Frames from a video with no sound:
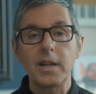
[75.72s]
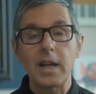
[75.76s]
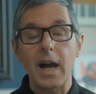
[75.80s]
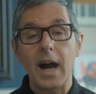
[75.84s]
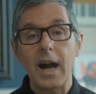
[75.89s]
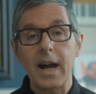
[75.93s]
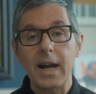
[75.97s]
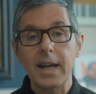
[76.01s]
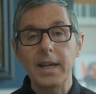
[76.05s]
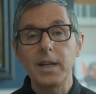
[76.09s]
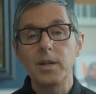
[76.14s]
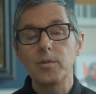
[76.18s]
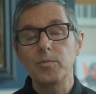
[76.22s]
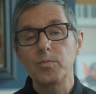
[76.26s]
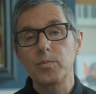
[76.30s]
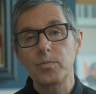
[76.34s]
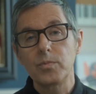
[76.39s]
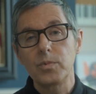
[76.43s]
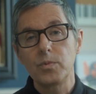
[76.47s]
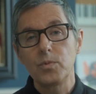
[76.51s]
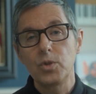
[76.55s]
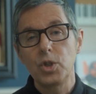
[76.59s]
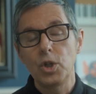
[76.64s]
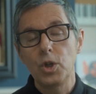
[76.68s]
I
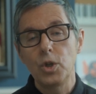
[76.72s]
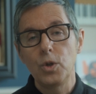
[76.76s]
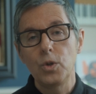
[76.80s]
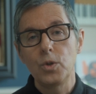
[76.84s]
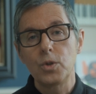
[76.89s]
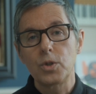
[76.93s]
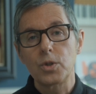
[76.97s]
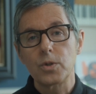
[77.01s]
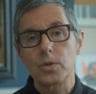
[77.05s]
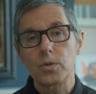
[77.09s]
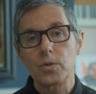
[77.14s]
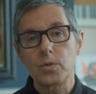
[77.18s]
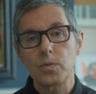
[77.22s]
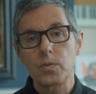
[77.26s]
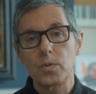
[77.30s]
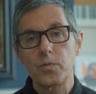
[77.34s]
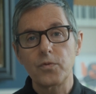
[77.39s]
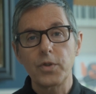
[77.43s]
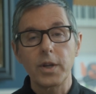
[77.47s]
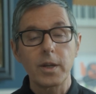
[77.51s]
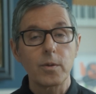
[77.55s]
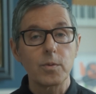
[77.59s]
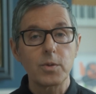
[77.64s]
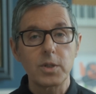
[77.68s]
use
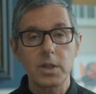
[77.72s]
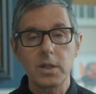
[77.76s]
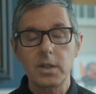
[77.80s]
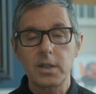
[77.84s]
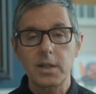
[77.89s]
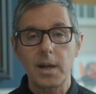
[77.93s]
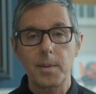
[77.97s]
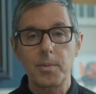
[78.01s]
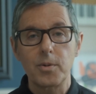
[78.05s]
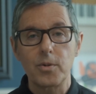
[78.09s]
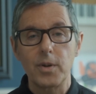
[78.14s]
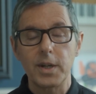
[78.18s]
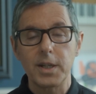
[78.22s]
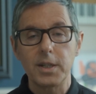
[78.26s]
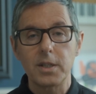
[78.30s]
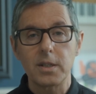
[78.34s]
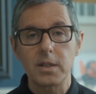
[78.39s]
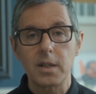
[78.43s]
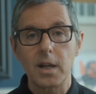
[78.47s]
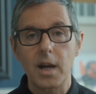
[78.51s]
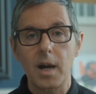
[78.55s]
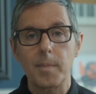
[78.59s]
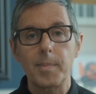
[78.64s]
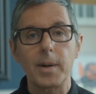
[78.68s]
frequency
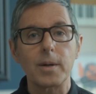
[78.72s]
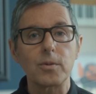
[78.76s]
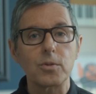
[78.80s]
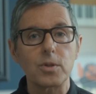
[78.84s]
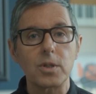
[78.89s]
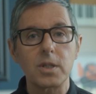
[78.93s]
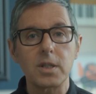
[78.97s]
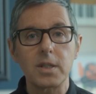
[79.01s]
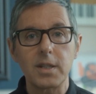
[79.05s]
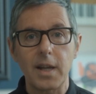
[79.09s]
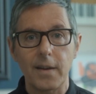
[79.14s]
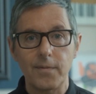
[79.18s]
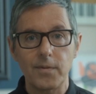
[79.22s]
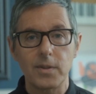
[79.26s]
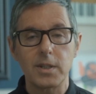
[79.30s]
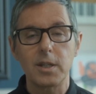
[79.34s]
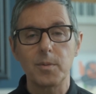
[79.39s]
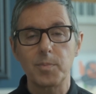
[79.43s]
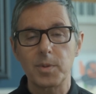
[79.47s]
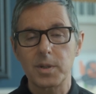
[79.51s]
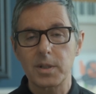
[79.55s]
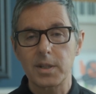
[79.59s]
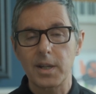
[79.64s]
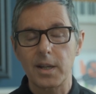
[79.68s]
separation about
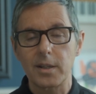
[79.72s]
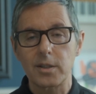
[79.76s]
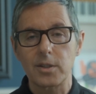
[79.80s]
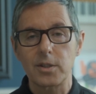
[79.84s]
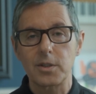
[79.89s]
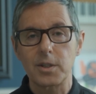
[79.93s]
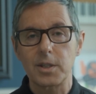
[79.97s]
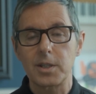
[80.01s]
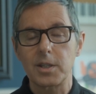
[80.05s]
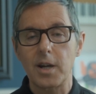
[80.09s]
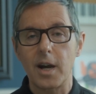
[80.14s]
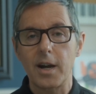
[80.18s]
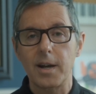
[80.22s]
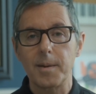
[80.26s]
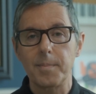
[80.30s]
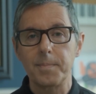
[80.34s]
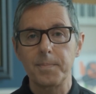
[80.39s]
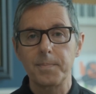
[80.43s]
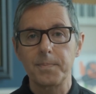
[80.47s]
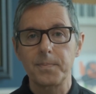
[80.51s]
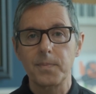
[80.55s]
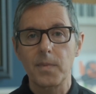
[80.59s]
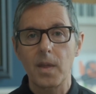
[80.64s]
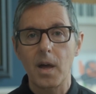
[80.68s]
70% of the time,
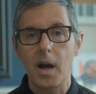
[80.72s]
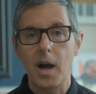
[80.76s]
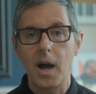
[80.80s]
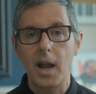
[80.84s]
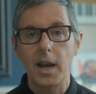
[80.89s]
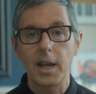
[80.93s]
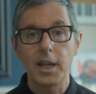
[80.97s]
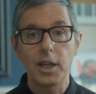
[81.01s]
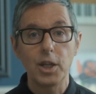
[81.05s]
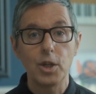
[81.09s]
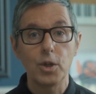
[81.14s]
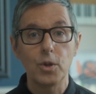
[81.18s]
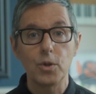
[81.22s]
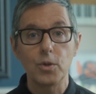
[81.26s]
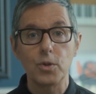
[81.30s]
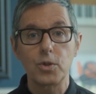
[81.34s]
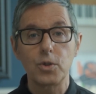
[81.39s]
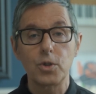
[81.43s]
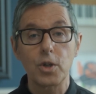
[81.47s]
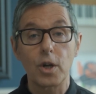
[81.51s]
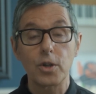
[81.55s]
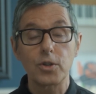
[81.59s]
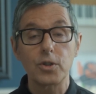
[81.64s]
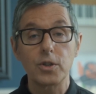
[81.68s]
and I use
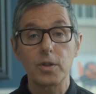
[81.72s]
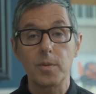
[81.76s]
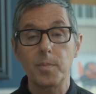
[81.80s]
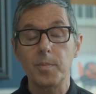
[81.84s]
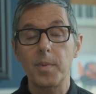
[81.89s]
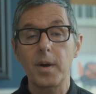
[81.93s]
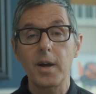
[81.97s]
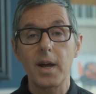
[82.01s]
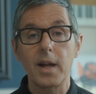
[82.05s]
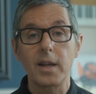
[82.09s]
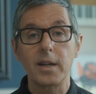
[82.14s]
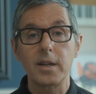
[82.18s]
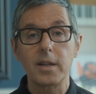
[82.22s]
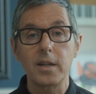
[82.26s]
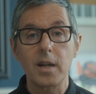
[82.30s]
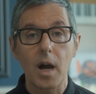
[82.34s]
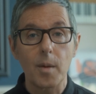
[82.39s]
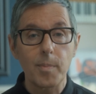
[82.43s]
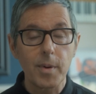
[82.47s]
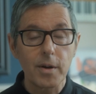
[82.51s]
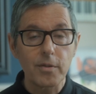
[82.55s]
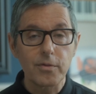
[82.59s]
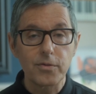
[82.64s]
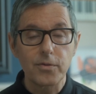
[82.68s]
dodging and burning
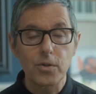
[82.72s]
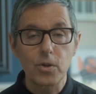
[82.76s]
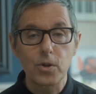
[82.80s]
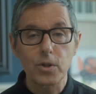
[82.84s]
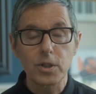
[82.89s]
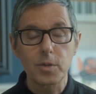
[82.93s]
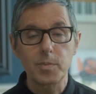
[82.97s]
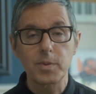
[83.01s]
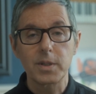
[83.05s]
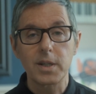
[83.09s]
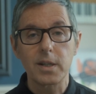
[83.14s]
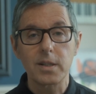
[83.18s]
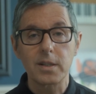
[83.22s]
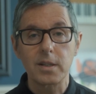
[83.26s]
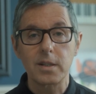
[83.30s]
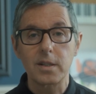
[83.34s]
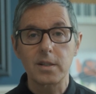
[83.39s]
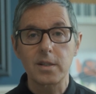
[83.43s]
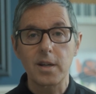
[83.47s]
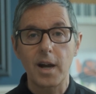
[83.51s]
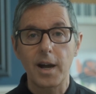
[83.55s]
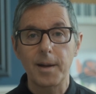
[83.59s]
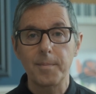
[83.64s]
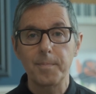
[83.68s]
about 40% of the
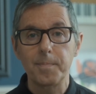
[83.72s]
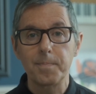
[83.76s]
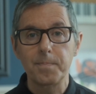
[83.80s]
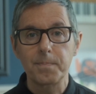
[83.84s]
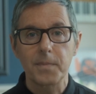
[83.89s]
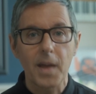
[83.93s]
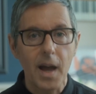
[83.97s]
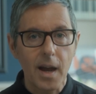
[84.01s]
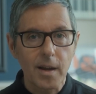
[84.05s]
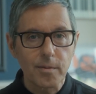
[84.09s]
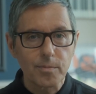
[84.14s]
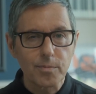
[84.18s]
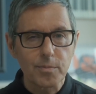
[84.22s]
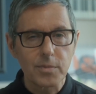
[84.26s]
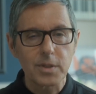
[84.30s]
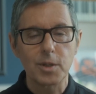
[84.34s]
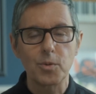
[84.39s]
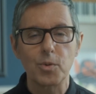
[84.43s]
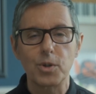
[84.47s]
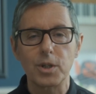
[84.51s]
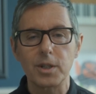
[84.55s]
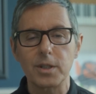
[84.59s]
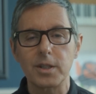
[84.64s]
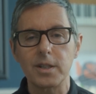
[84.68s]
time. Now, see
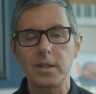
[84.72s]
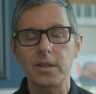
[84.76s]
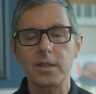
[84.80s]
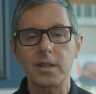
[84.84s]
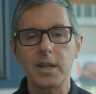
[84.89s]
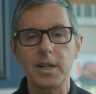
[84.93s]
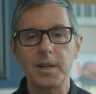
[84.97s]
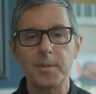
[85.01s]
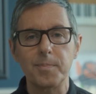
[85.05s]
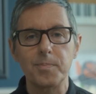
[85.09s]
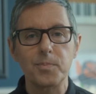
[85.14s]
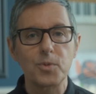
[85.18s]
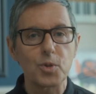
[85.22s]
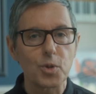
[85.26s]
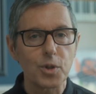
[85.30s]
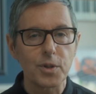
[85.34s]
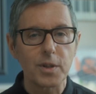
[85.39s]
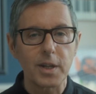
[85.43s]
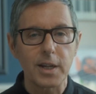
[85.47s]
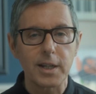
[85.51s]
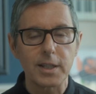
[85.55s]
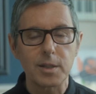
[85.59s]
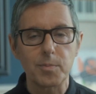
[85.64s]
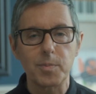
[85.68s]
what I did there? It's only
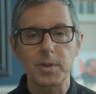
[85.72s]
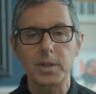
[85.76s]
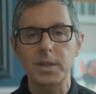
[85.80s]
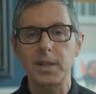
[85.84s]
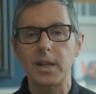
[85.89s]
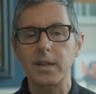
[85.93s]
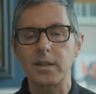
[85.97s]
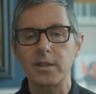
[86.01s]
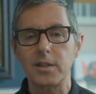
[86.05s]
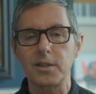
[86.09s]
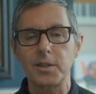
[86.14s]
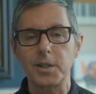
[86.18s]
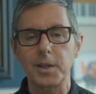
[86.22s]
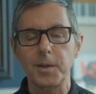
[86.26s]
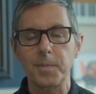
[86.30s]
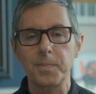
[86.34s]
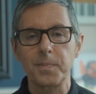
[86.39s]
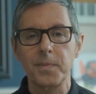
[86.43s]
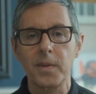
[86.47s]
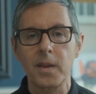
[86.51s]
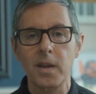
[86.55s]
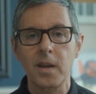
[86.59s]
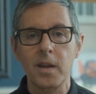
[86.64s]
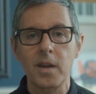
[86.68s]
30%, isn't
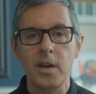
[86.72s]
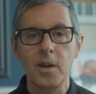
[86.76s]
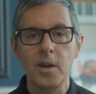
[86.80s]
it?